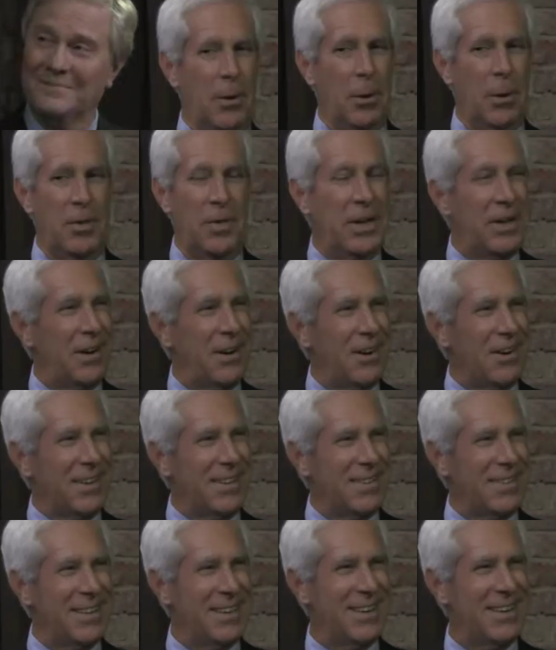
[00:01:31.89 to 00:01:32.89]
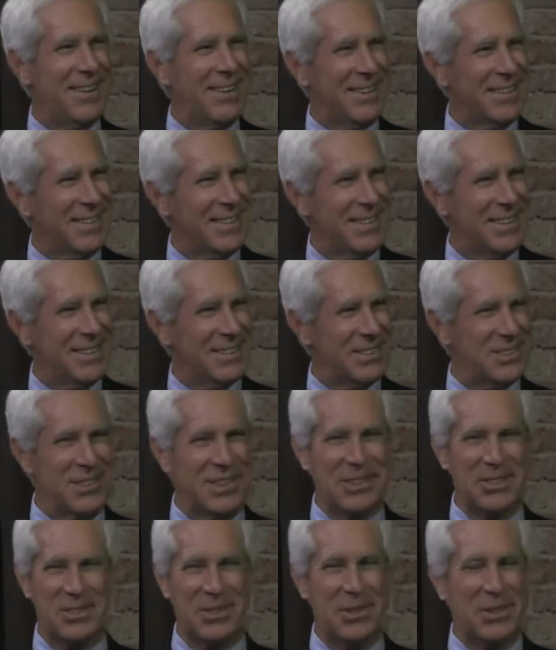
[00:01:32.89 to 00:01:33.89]
Well, they are. They are.
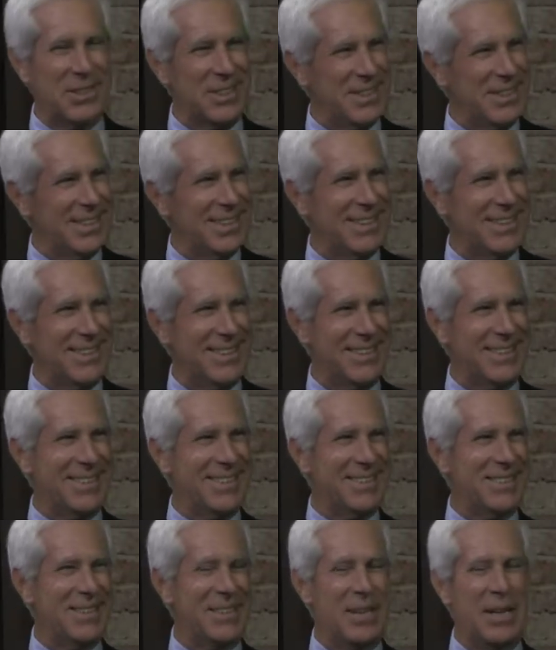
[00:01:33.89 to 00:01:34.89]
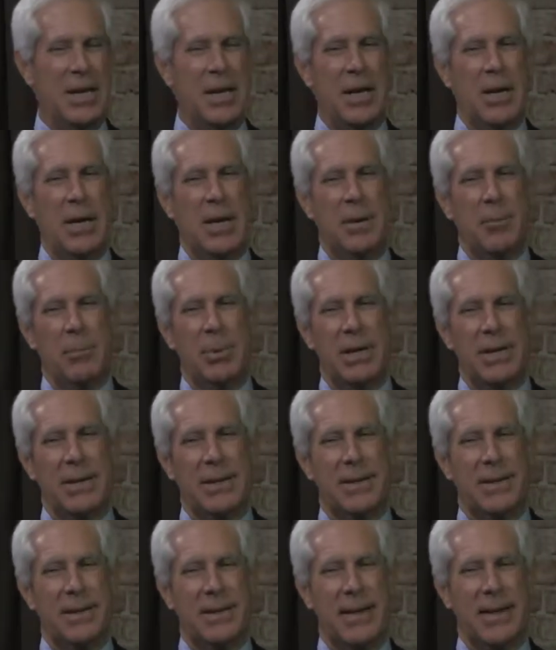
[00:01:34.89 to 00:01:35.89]
It's good.
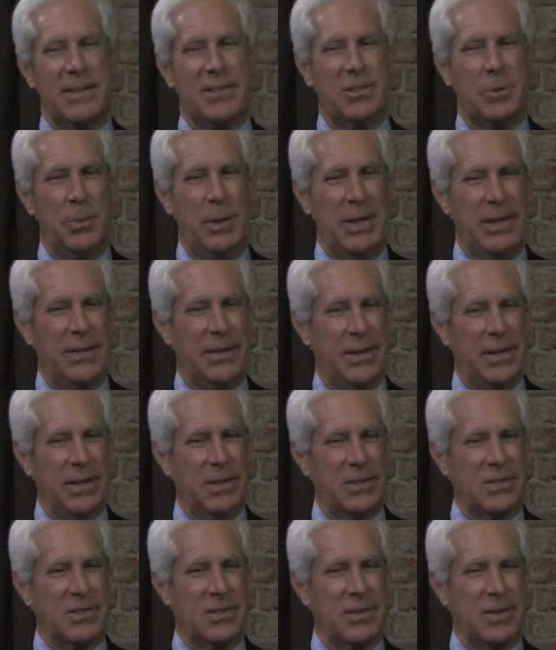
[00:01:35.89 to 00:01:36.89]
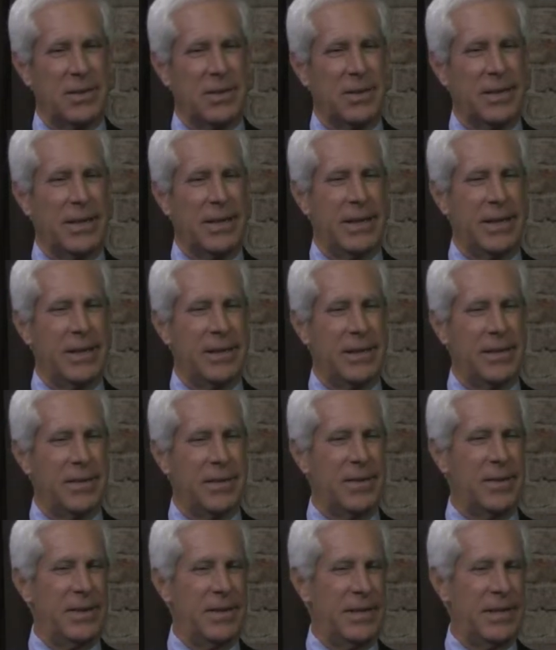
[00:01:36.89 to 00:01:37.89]
But like so many things,
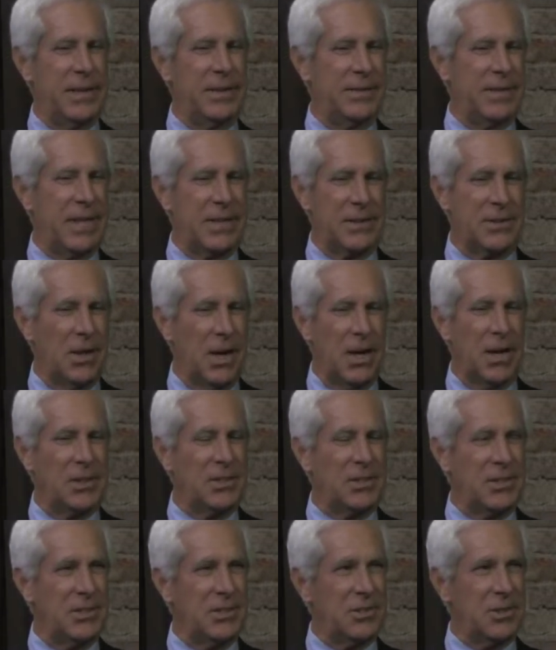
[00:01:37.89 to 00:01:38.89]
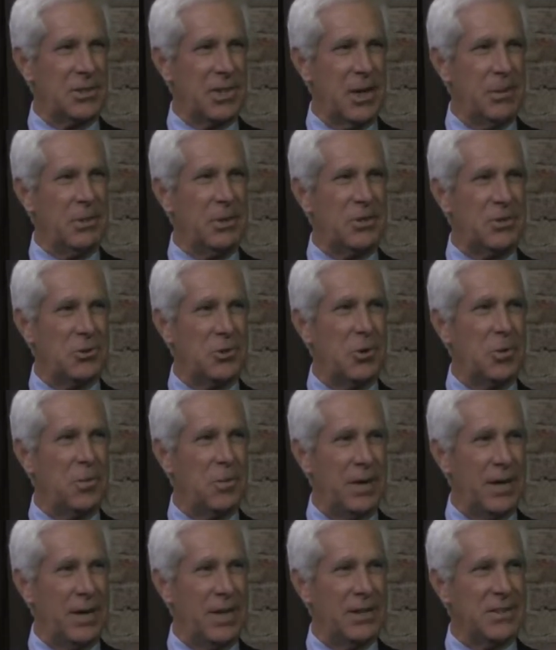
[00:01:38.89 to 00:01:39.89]
the technologies are coming so
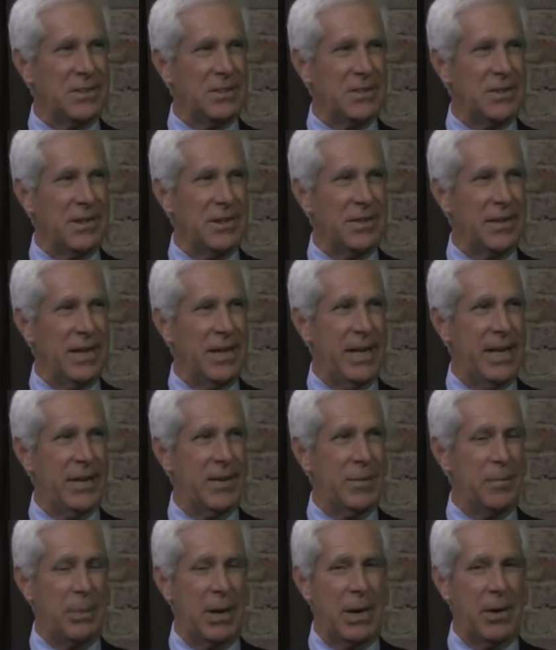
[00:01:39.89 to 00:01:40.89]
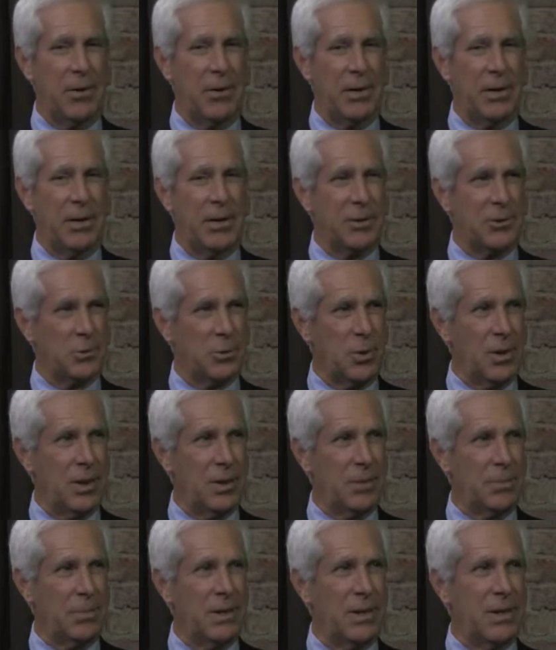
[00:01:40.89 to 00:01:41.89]
fast and they have the power to
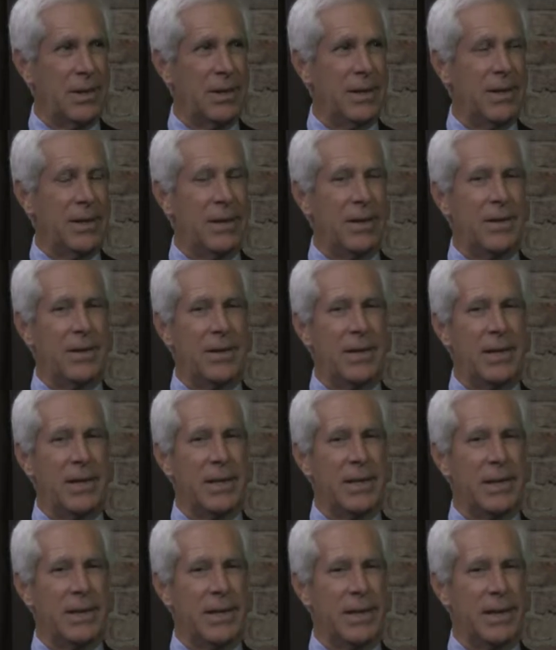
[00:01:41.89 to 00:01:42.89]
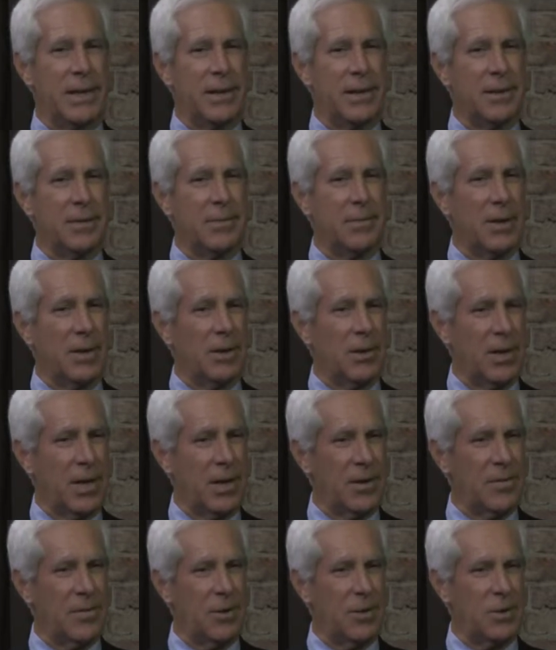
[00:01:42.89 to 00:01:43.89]
disrupt that a
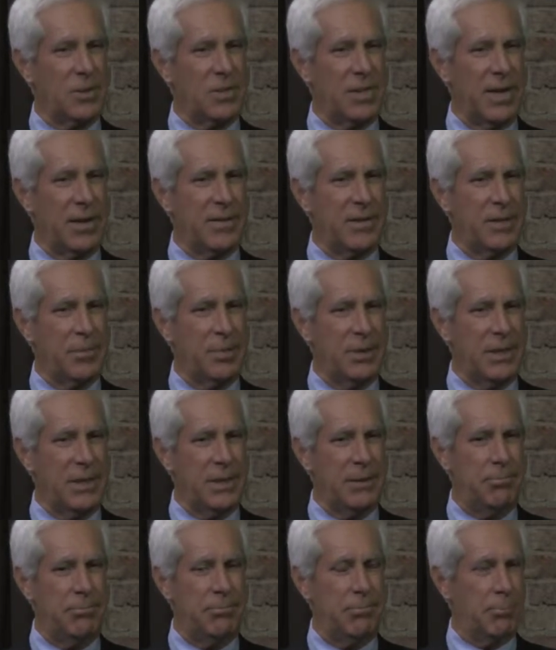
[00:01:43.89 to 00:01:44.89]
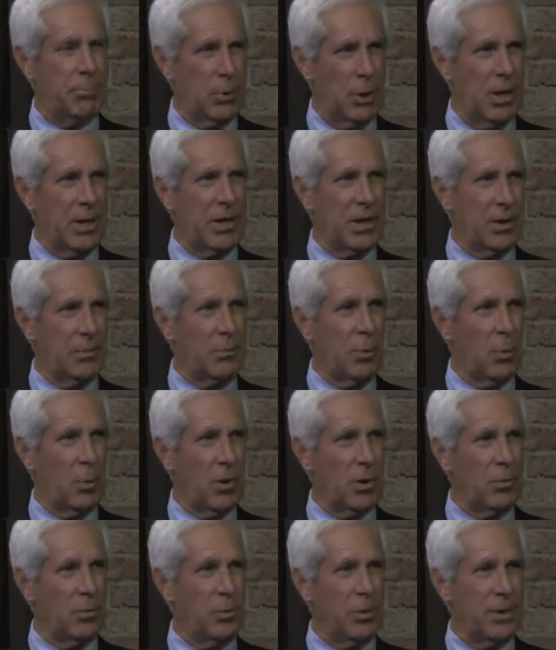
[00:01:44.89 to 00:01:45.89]
lot of folks have to be brought on
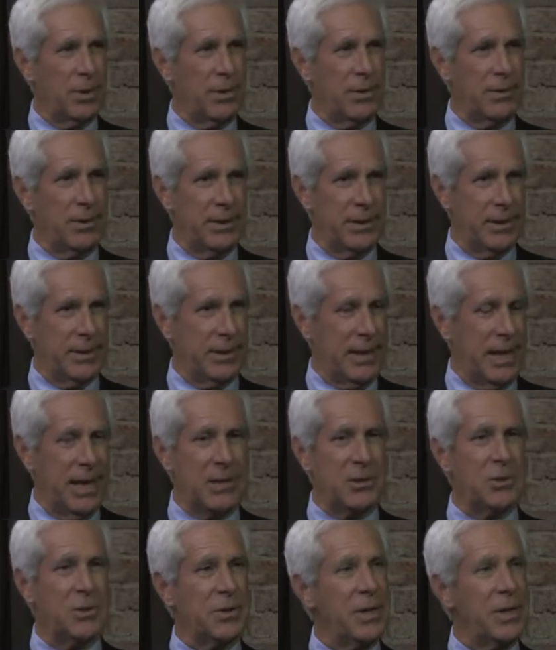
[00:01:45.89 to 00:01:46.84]
board with actual